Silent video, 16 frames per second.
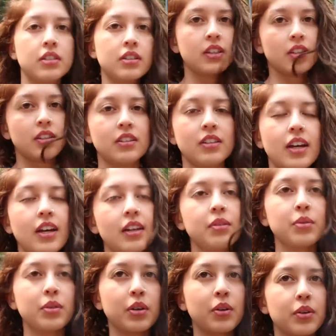here yet.
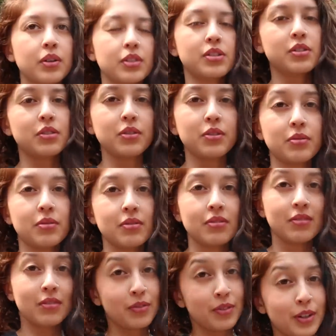We're going to
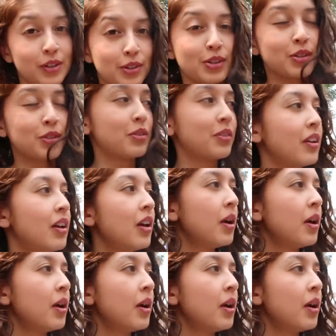very soon,